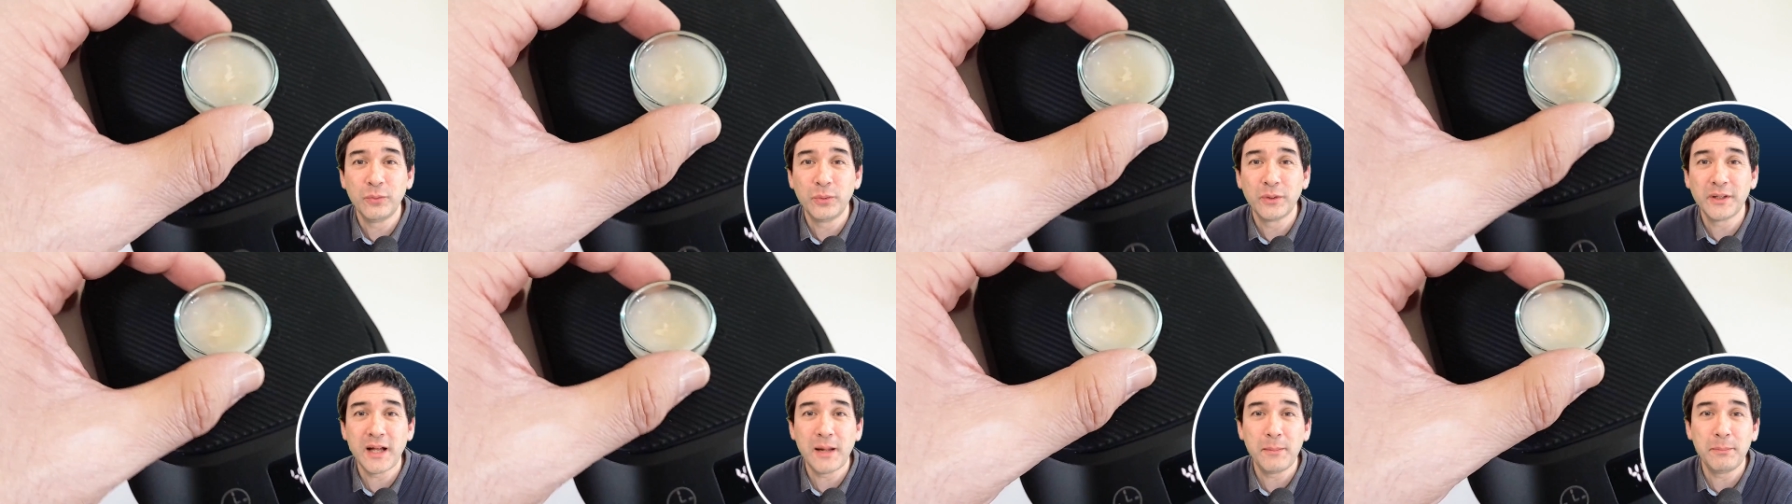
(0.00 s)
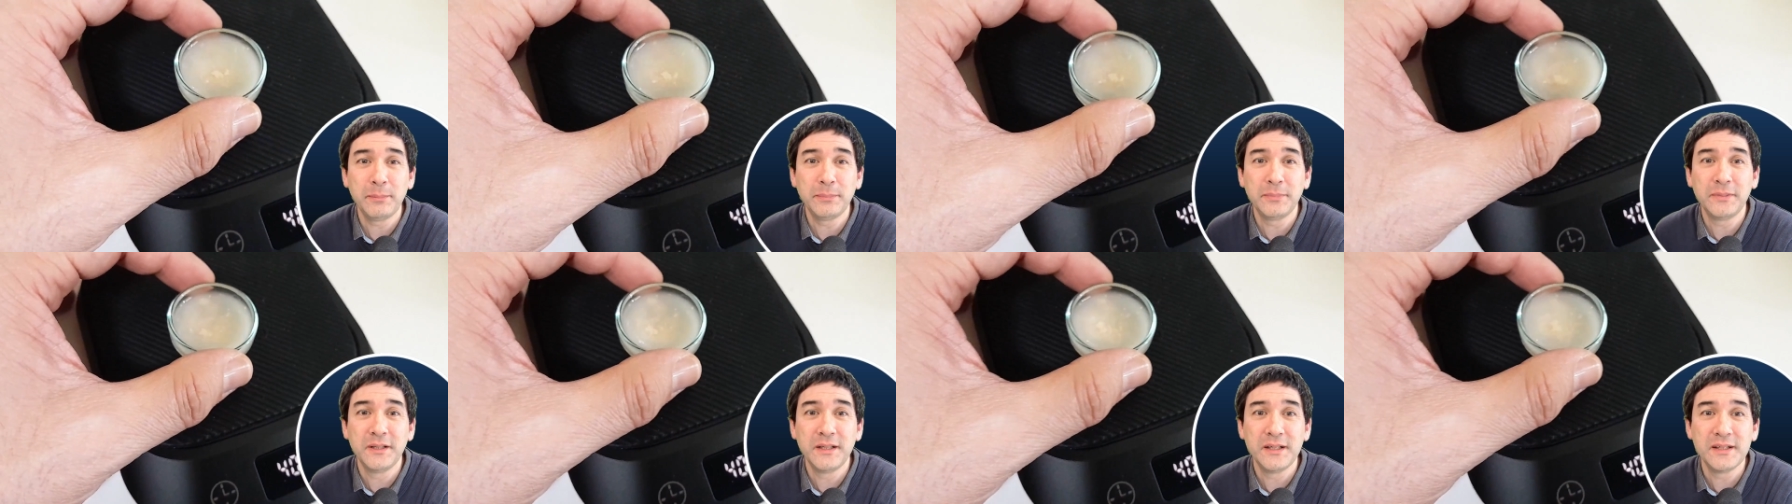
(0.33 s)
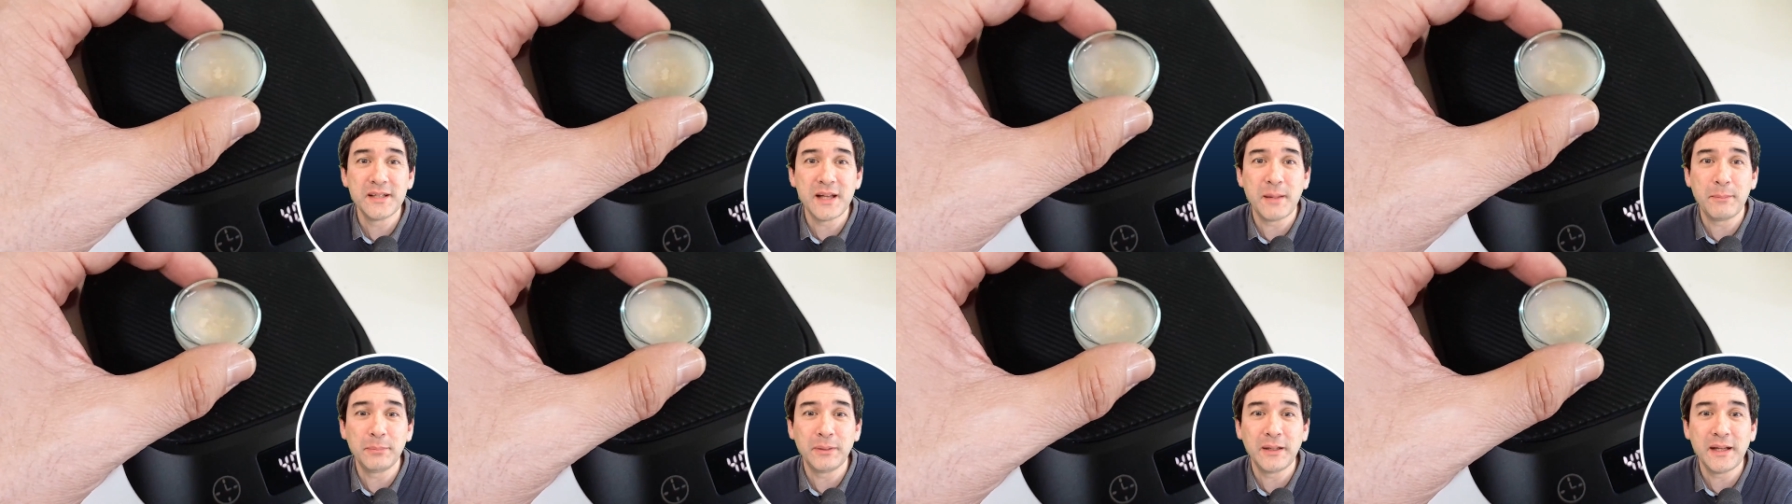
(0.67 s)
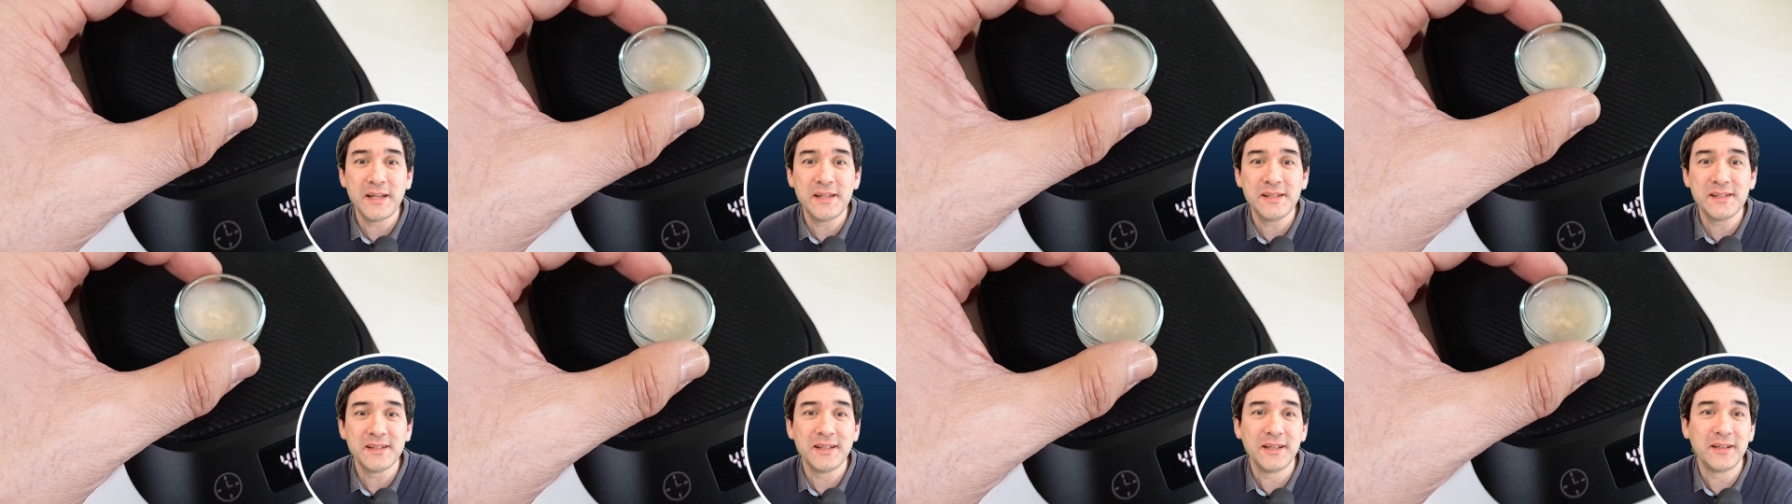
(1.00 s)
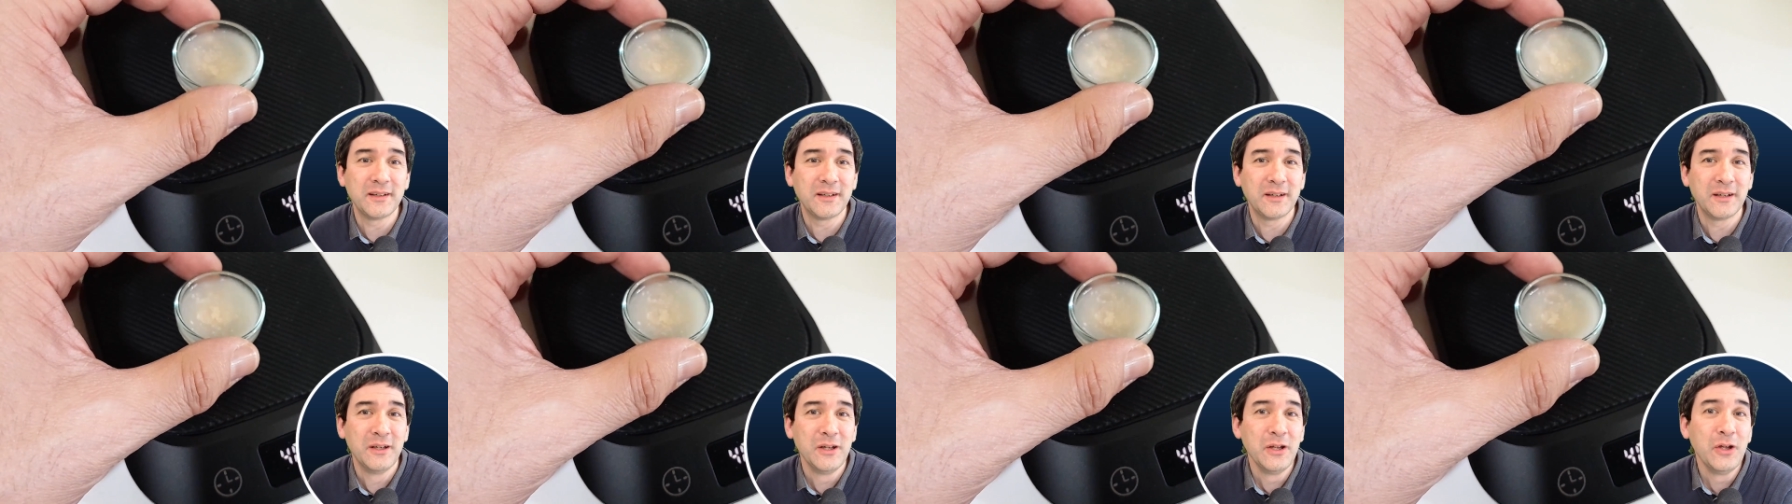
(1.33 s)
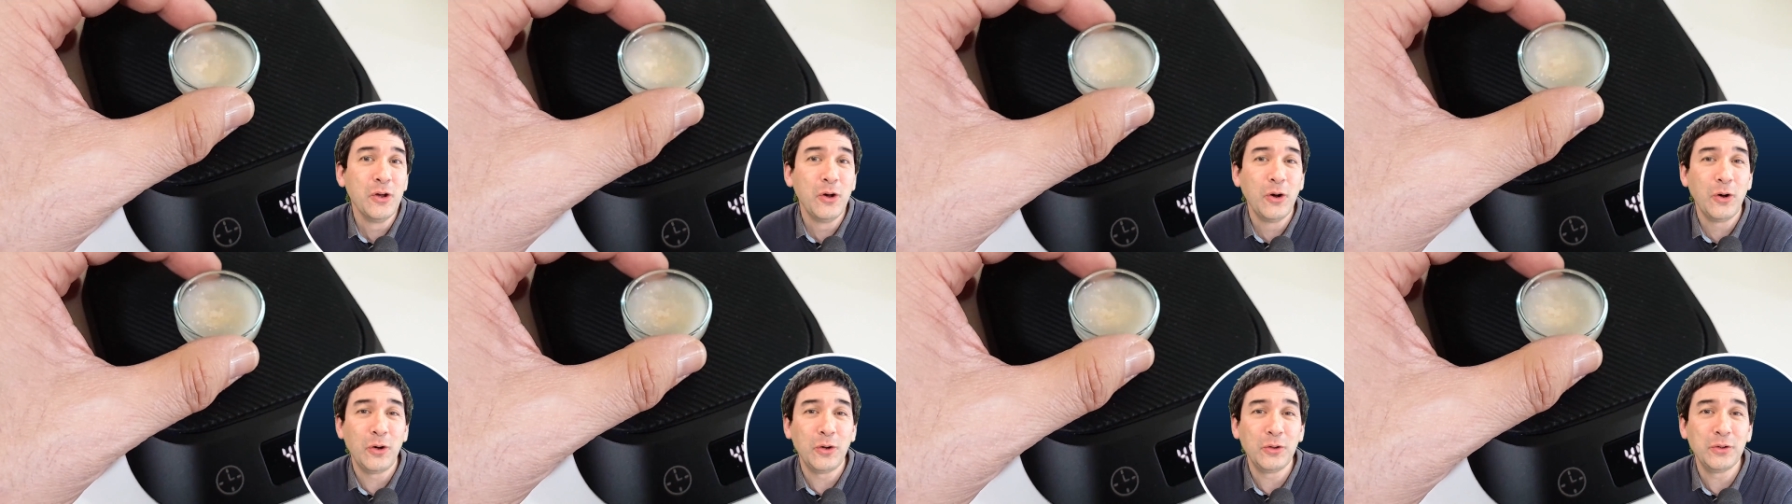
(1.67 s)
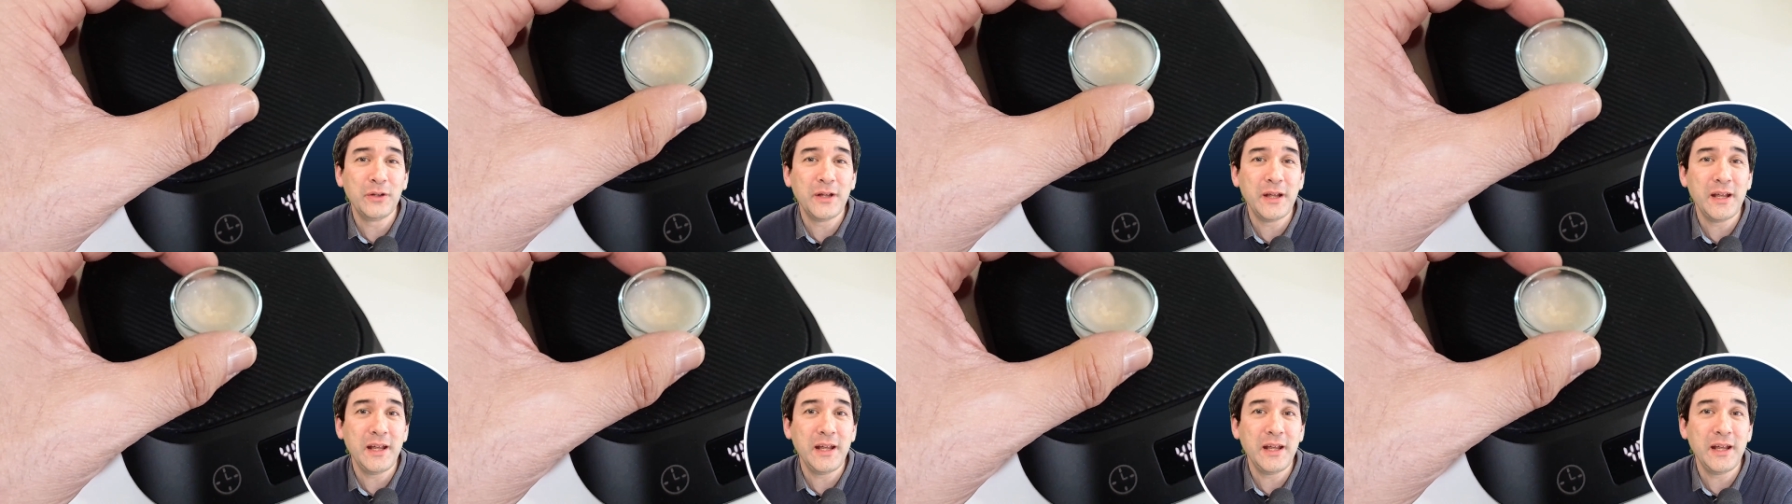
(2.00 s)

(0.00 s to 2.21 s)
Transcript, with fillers: What I did is I placed it uh, on